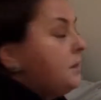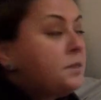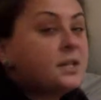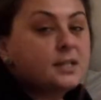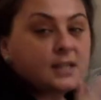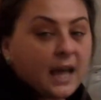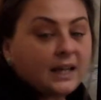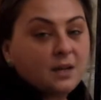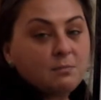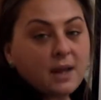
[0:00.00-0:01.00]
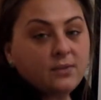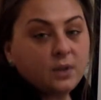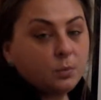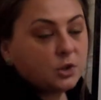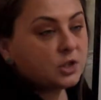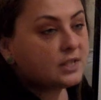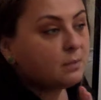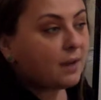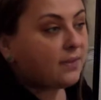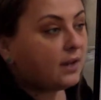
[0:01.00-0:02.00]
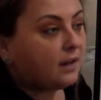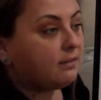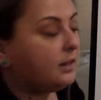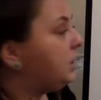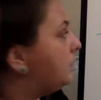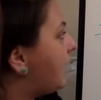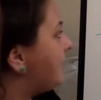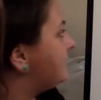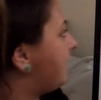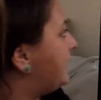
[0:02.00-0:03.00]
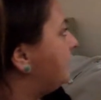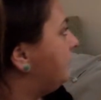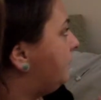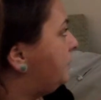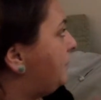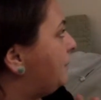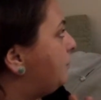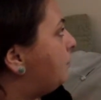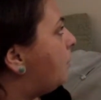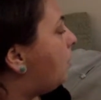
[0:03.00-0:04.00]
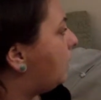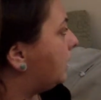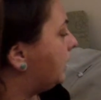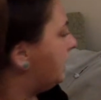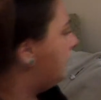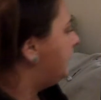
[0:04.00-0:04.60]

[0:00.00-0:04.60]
The second method, which is the method I think you guys like a little bit more,